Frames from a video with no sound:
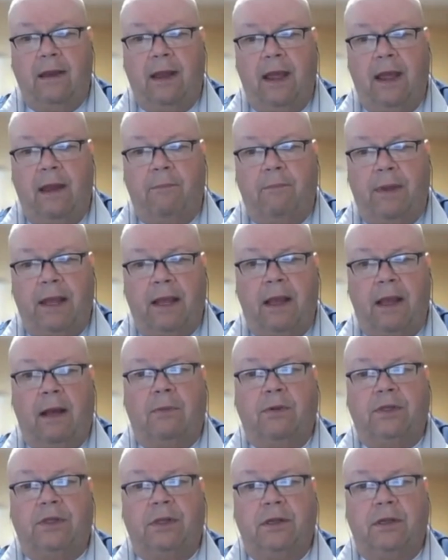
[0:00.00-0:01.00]
and being
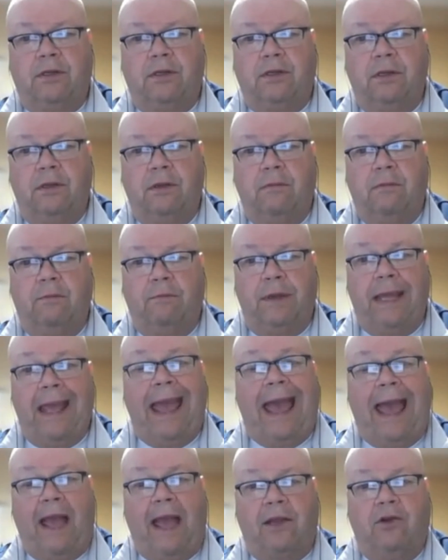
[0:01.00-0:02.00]
able to be
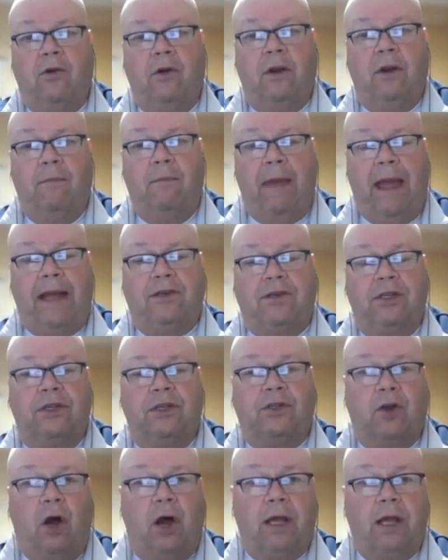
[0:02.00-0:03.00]
accurate and match
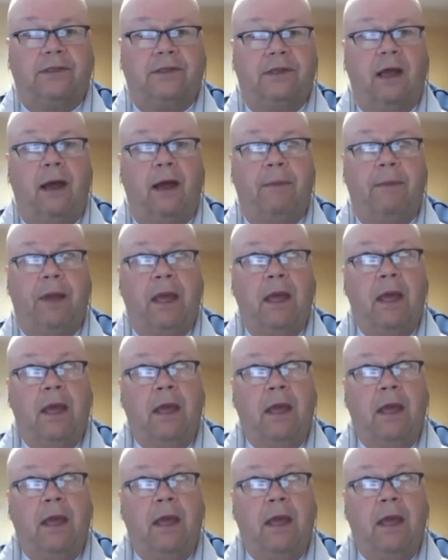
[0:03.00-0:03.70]
these costs up